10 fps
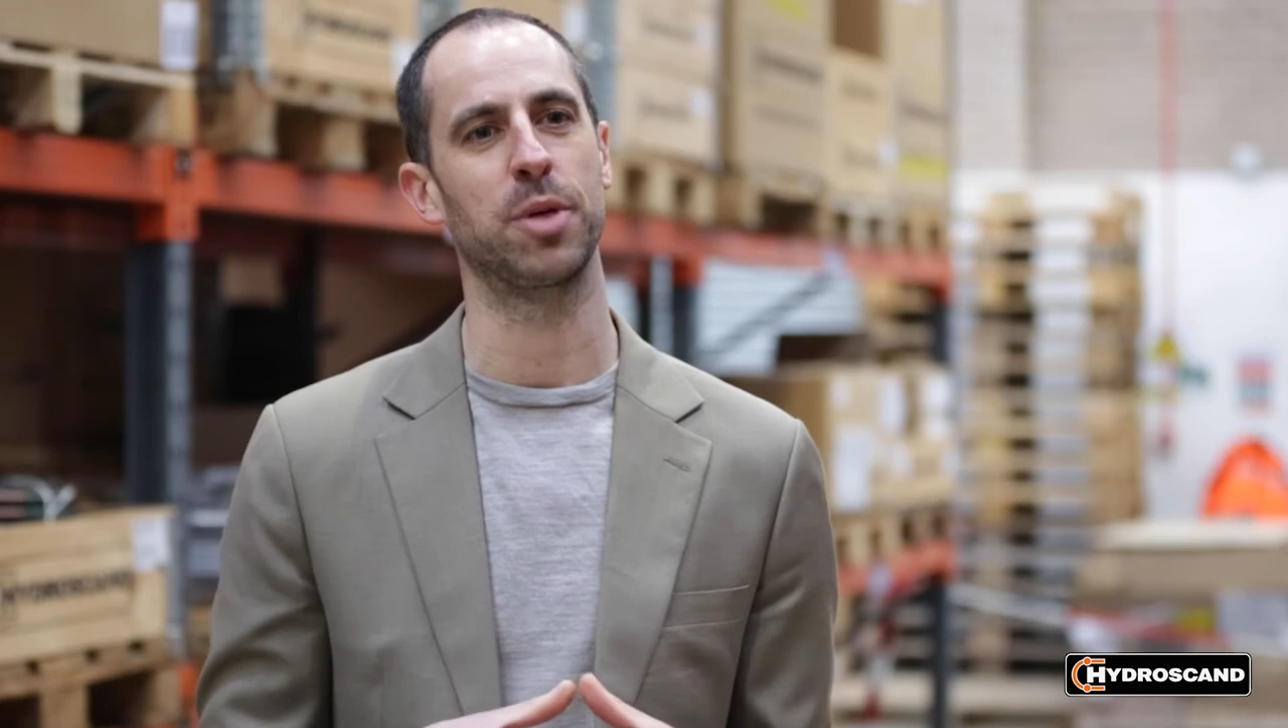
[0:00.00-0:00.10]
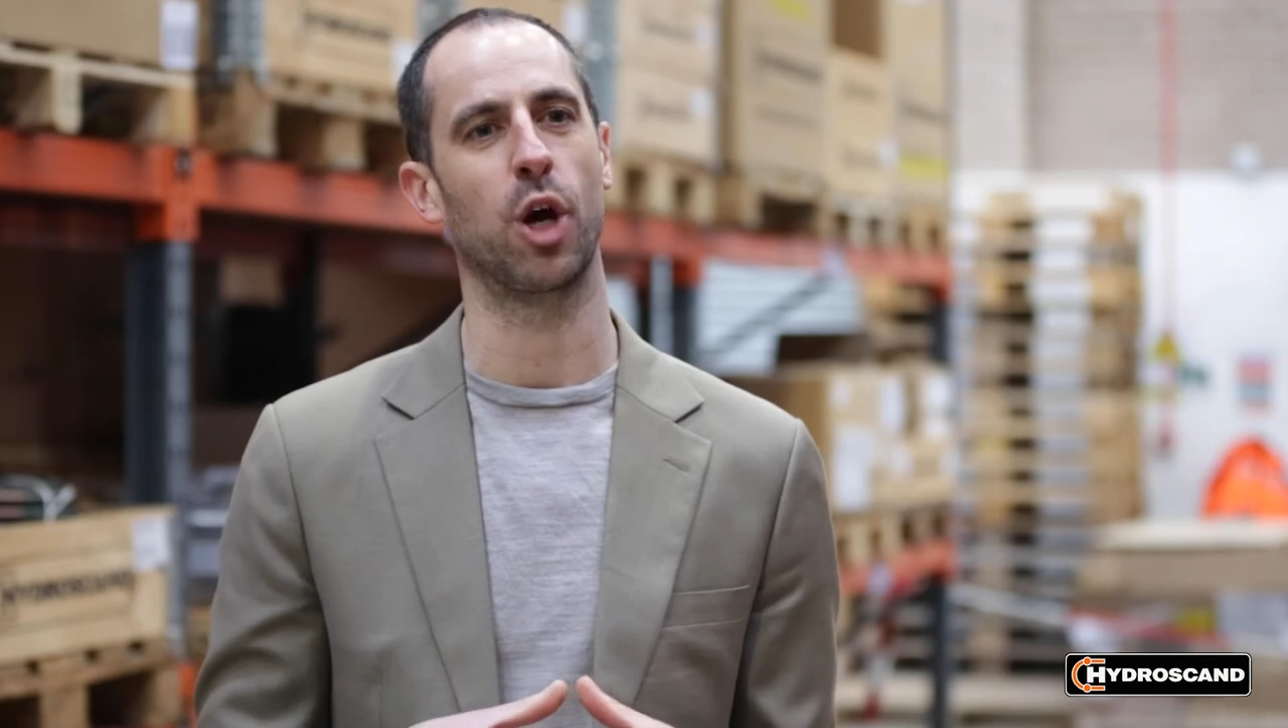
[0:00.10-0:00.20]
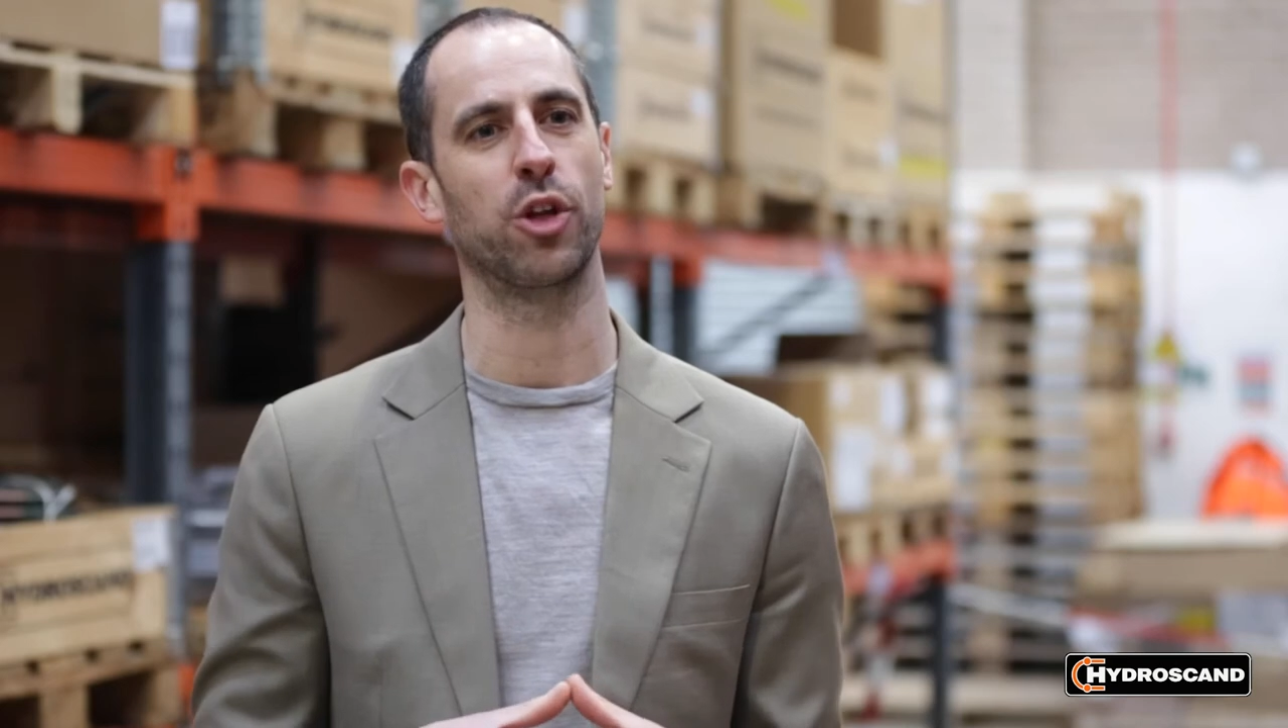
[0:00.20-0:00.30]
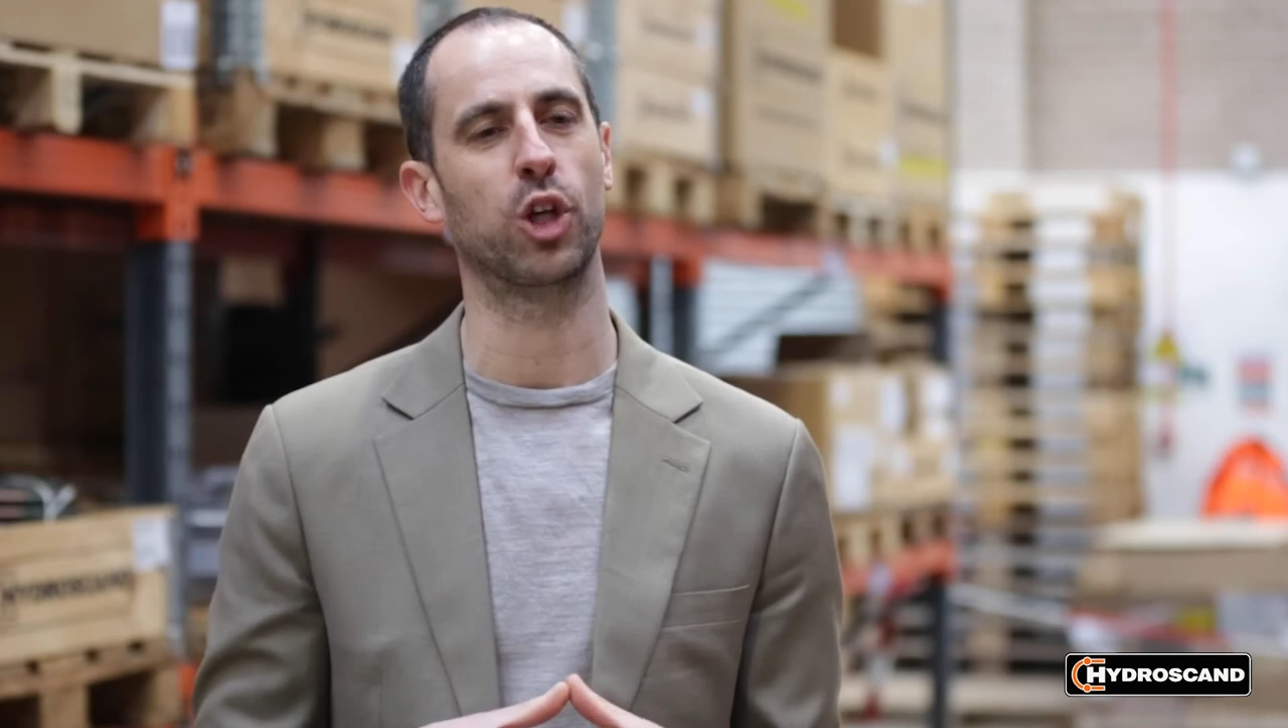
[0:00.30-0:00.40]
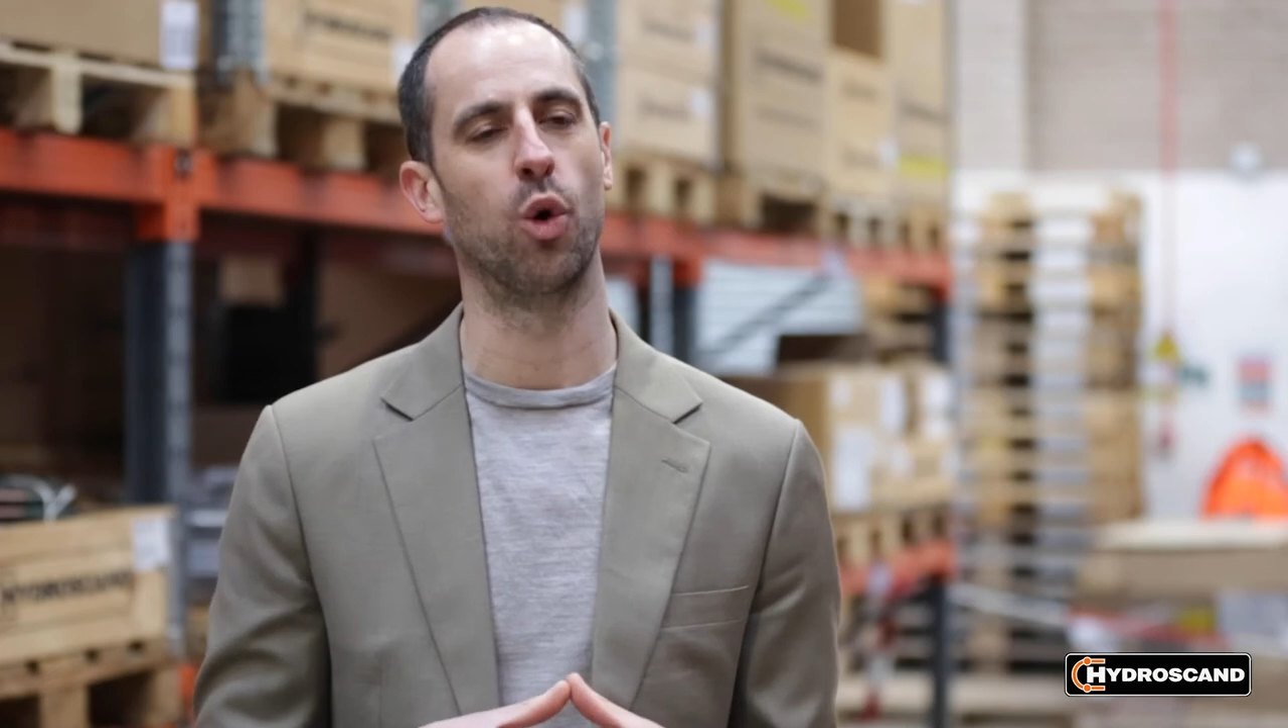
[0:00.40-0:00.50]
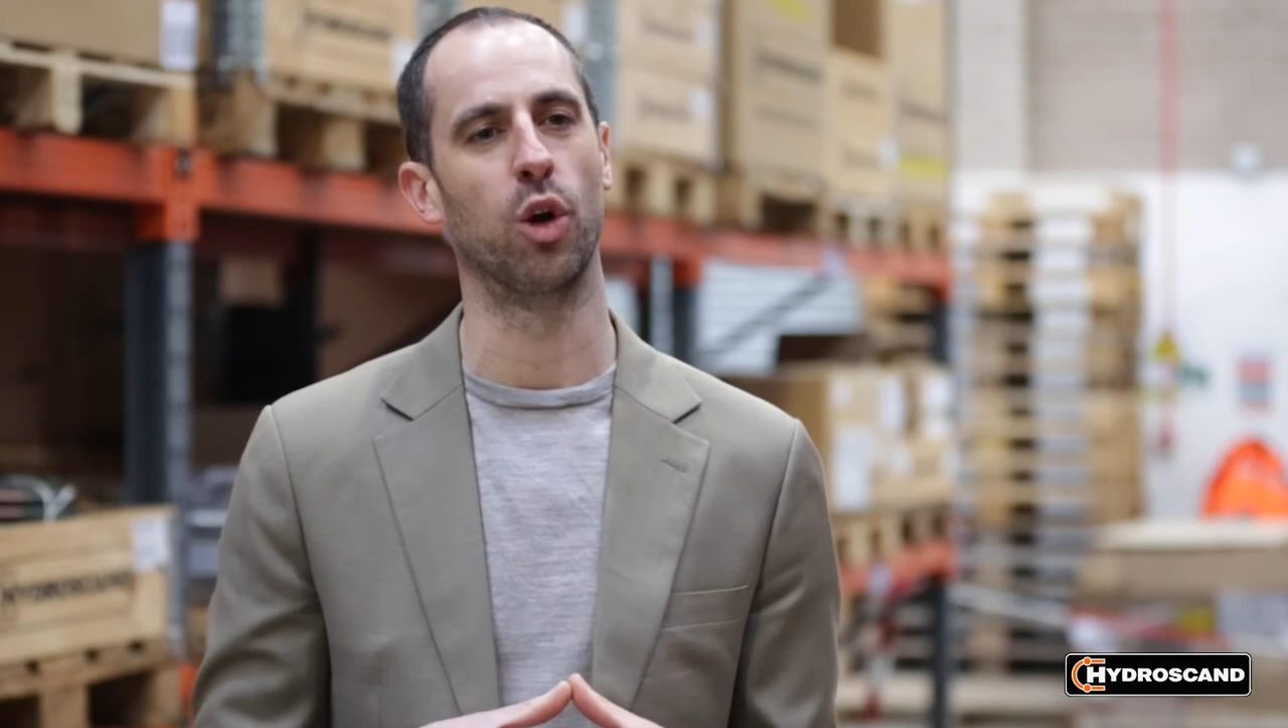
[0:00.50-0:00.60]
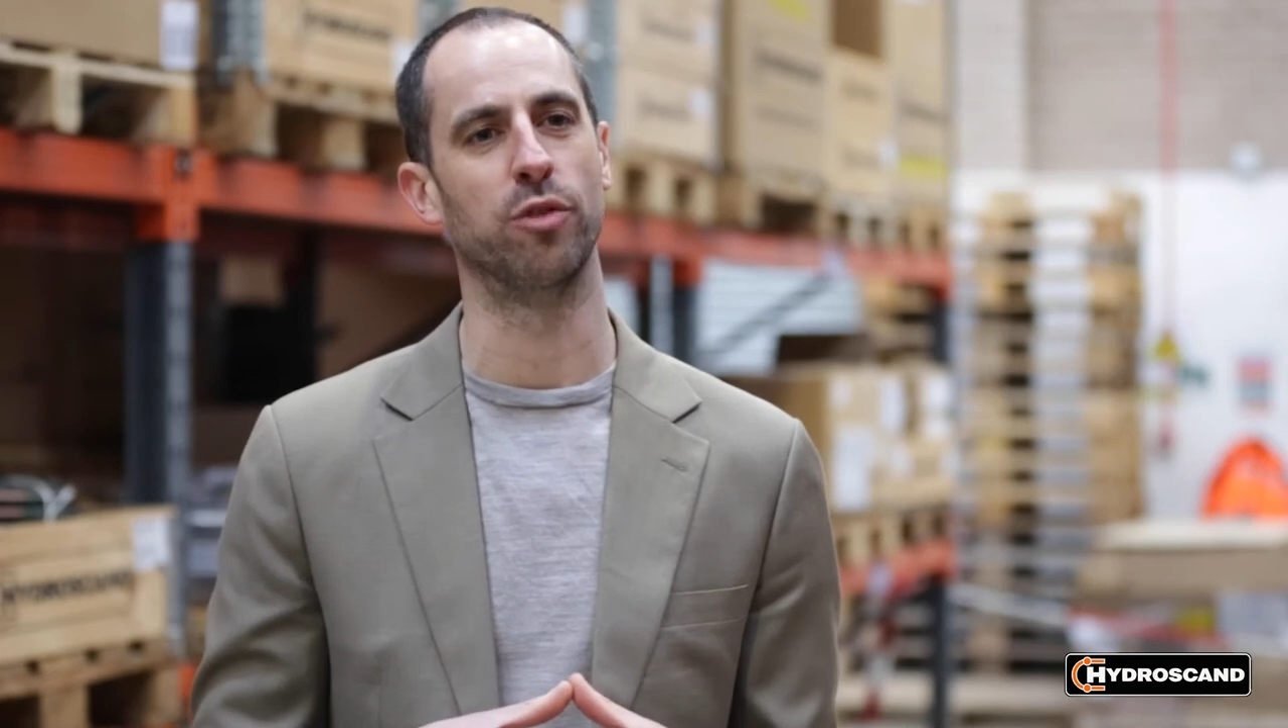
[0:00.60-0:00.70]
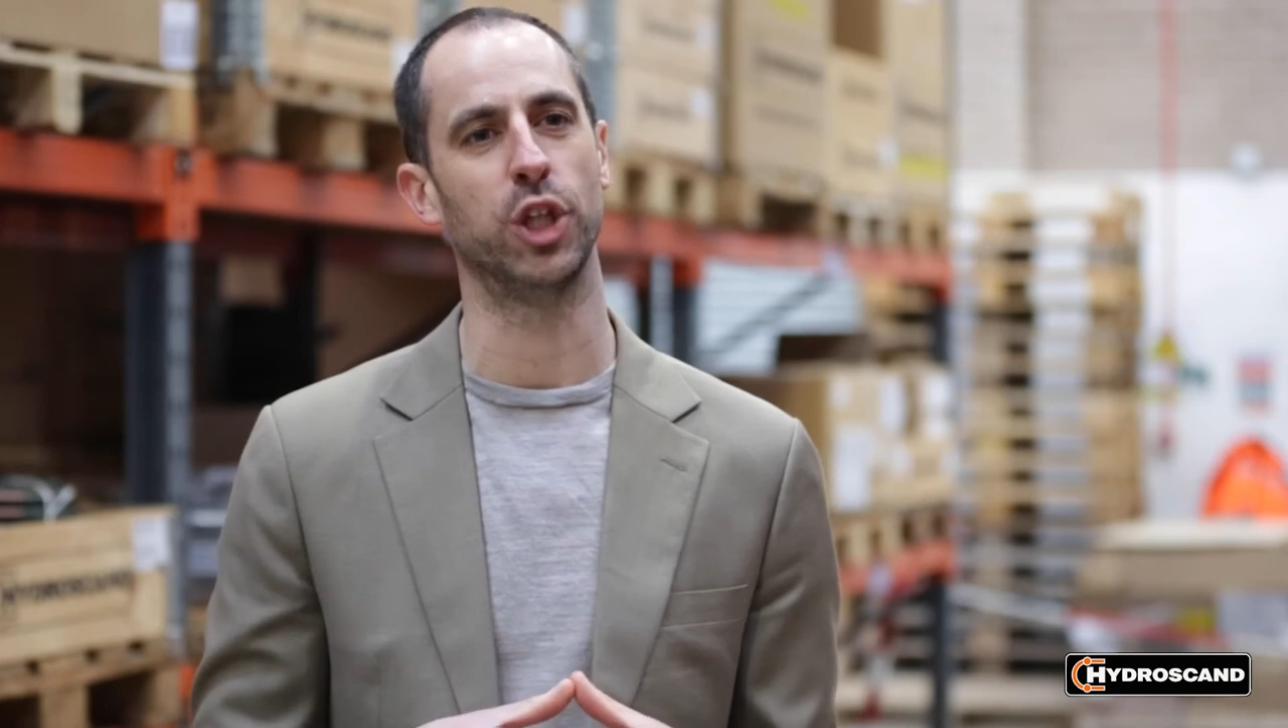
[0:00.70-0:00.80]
beyond the call of